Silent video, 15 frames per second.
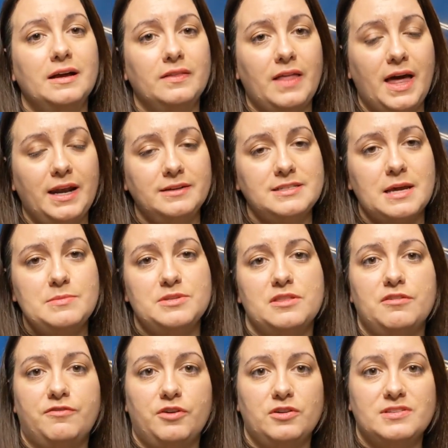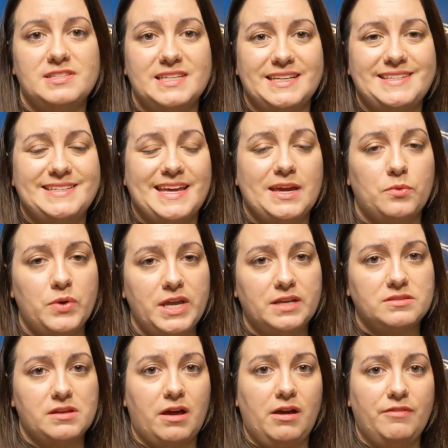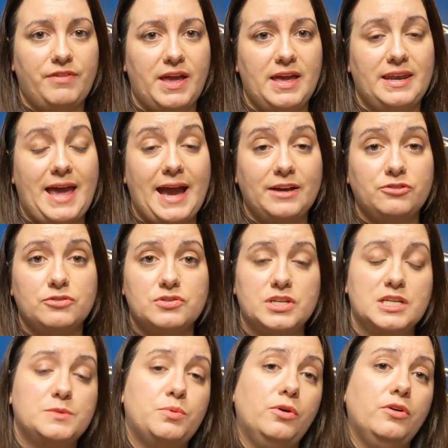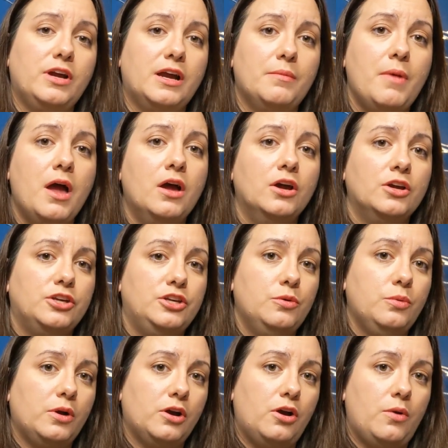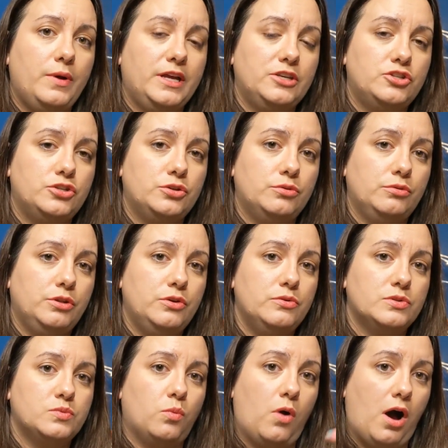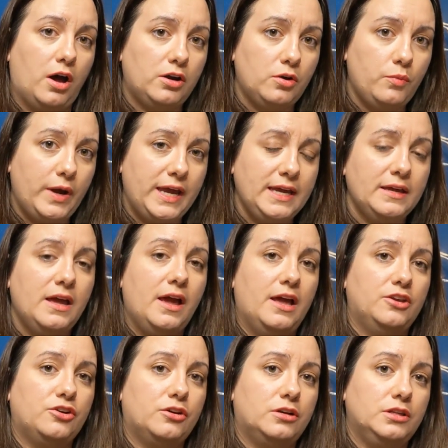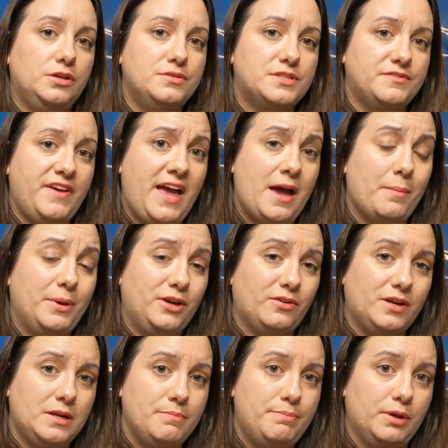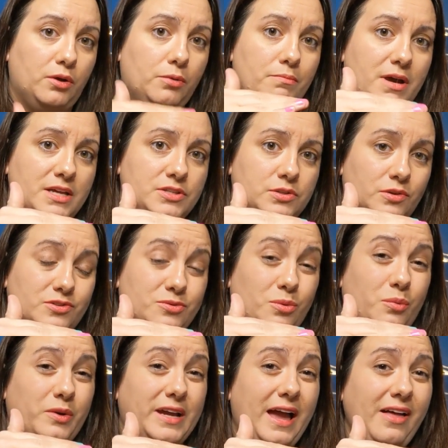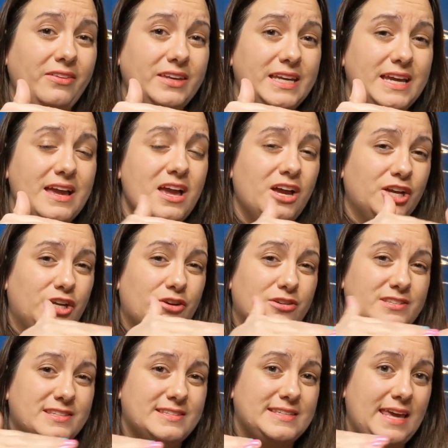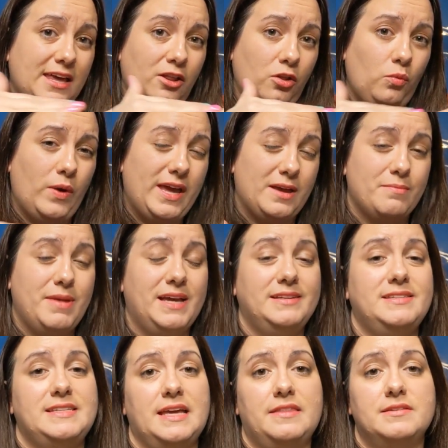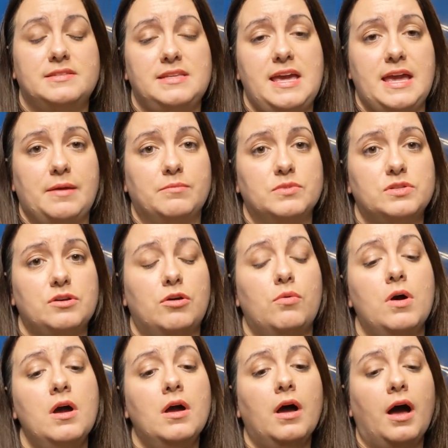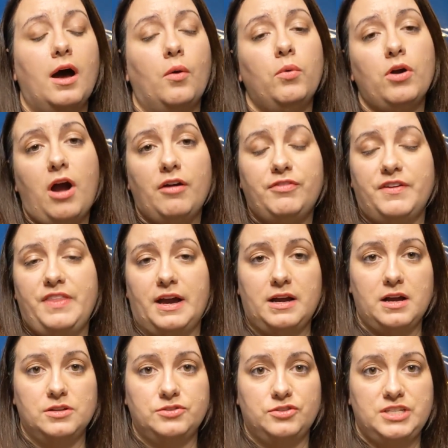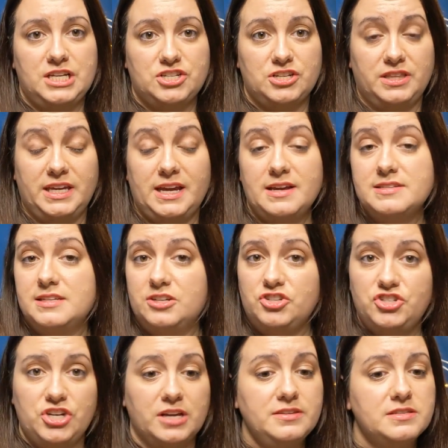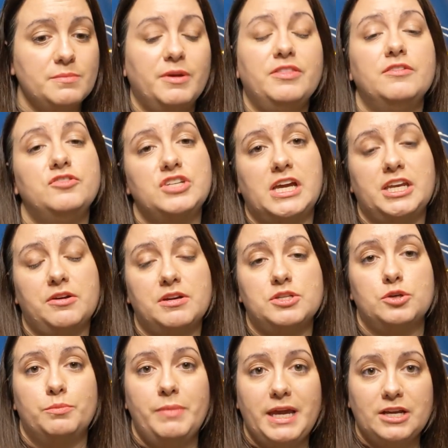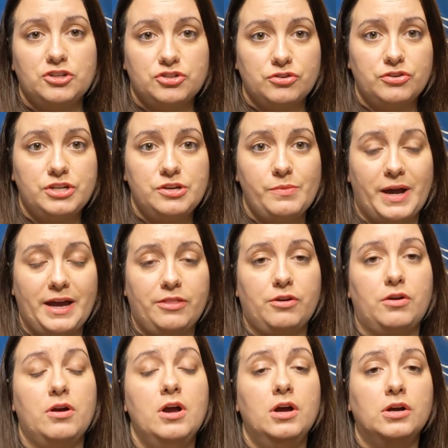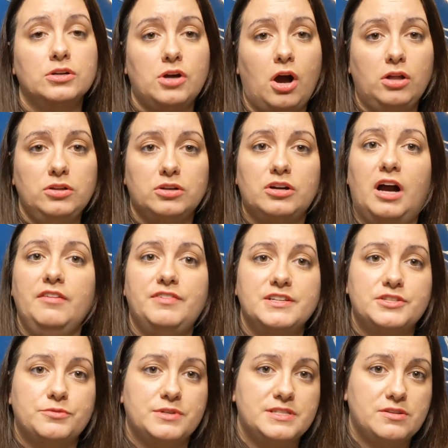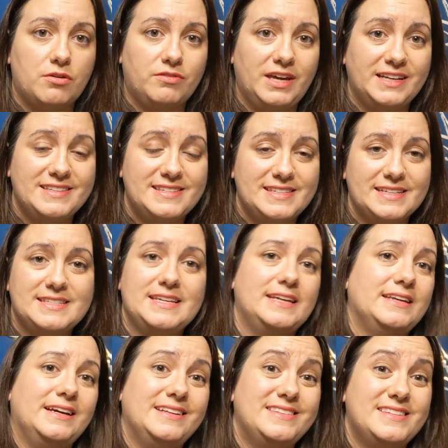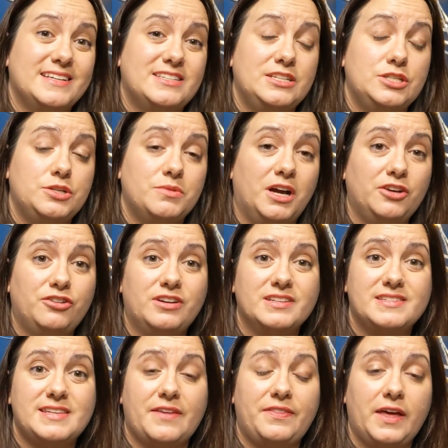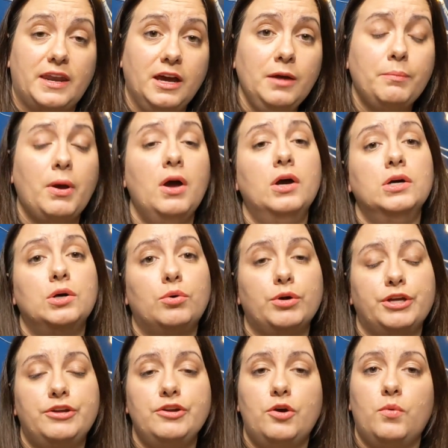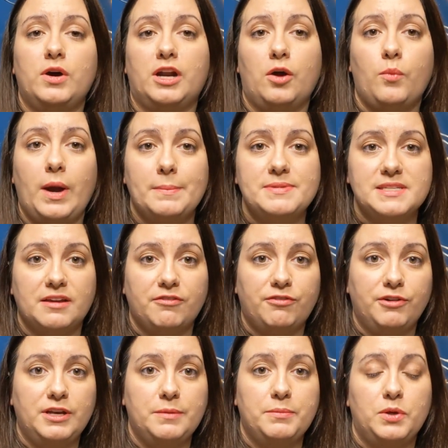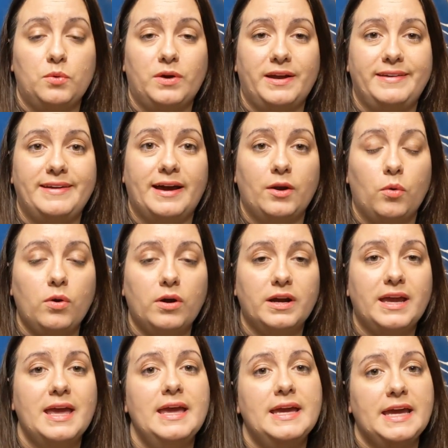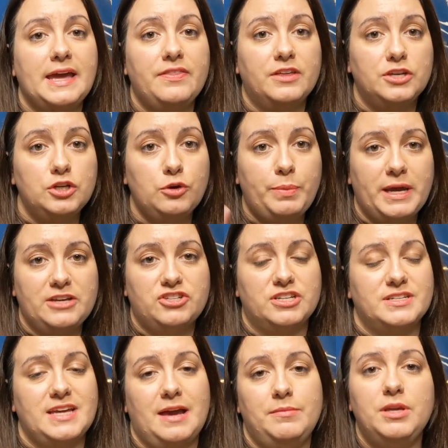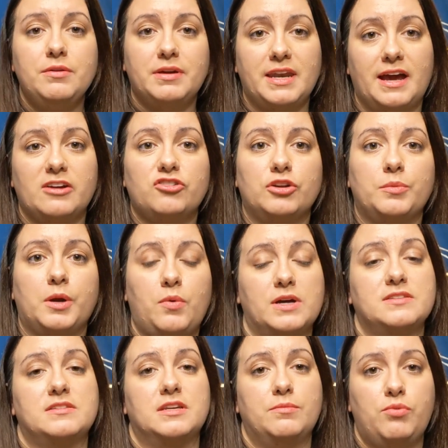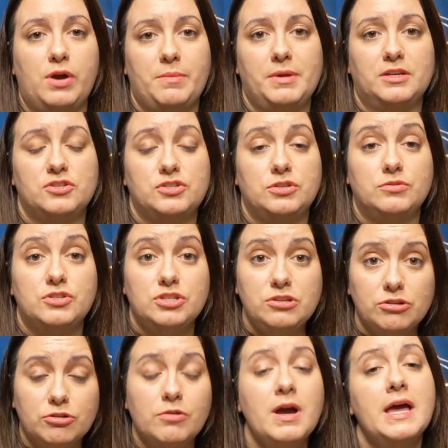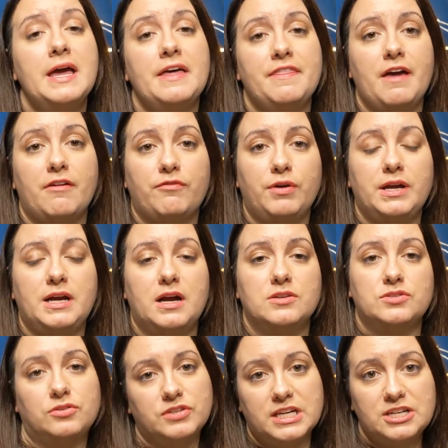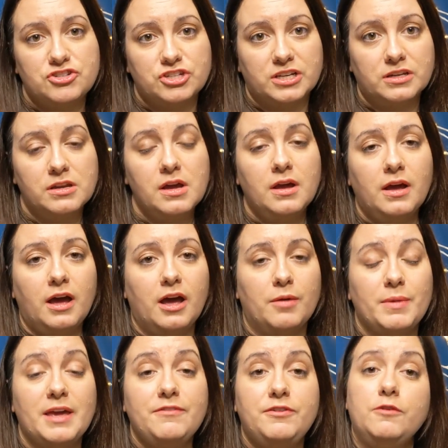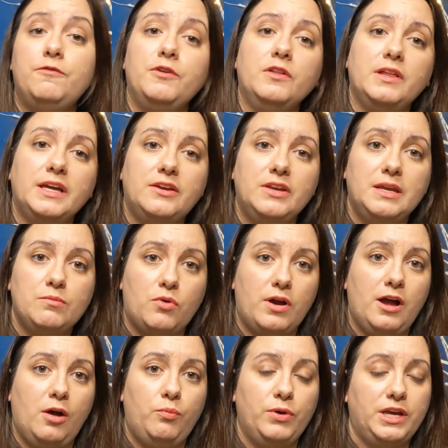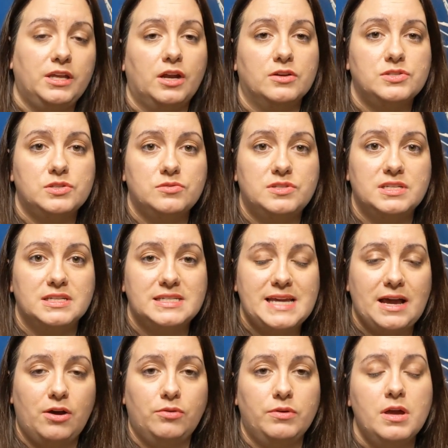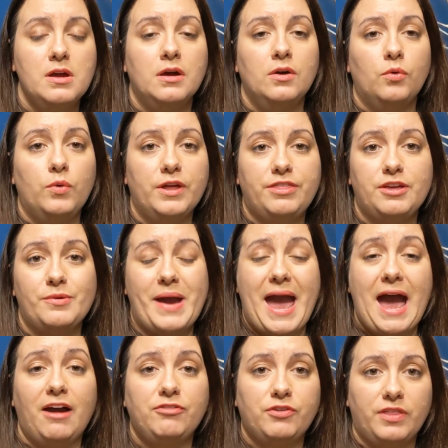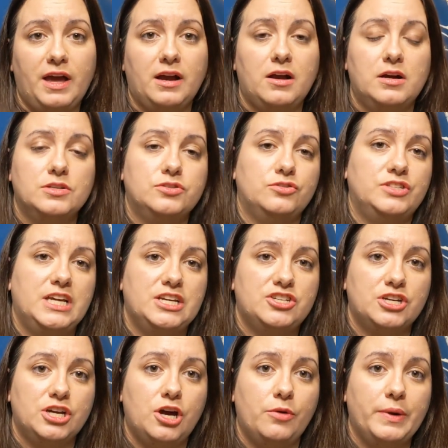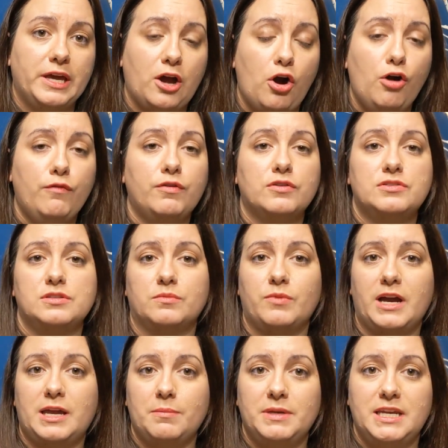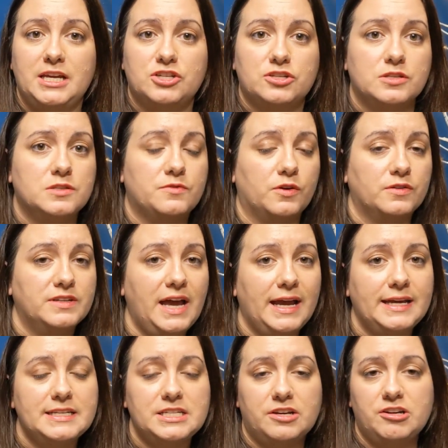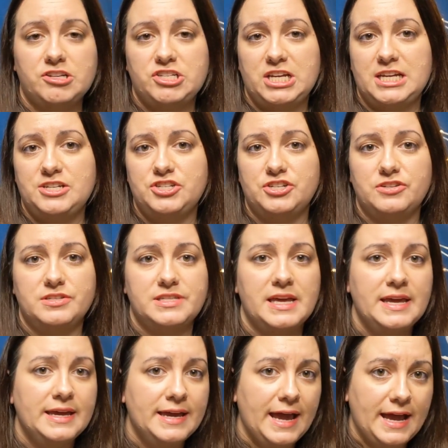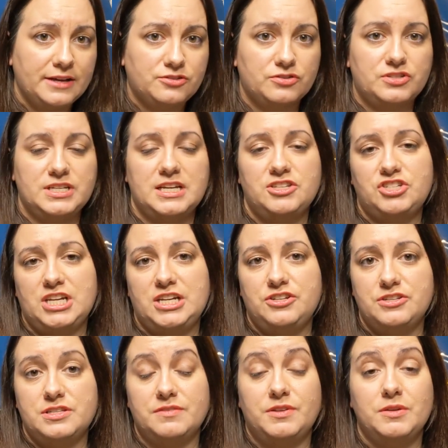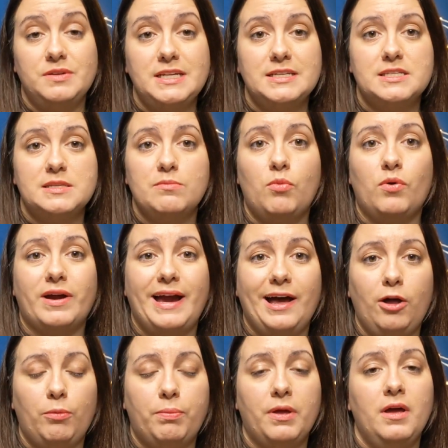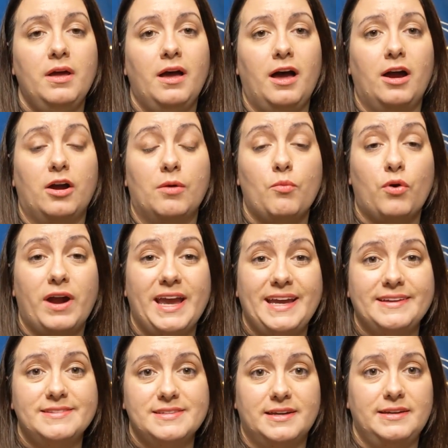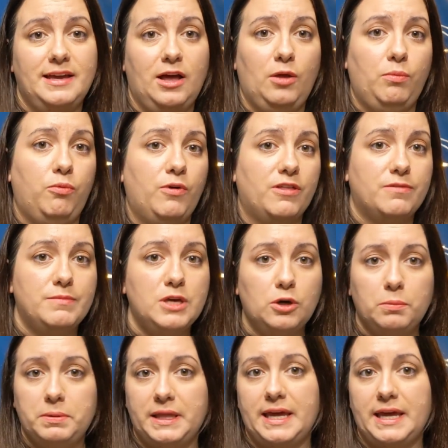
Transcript: A lot of times in the first 6 to 8 weeks of an exercise program, you are going to lose water weight and you're going to lose fat, but you're going to build muscle. So in reality, your scale weight may stay the same. So we're offering that consultation, like I said, just the month of January. So make sure you either call our office 309-689-6200 to set that up, or you can go on our website, freedompeoria.org. In the new patient tab, you can actually request an appointment to do that free consultation. If you feel like you need more help, we can also sit down with you after that consultation, going over some recommendations for dietary changes, exercise changes, if you need some more help or more hands-on help with meal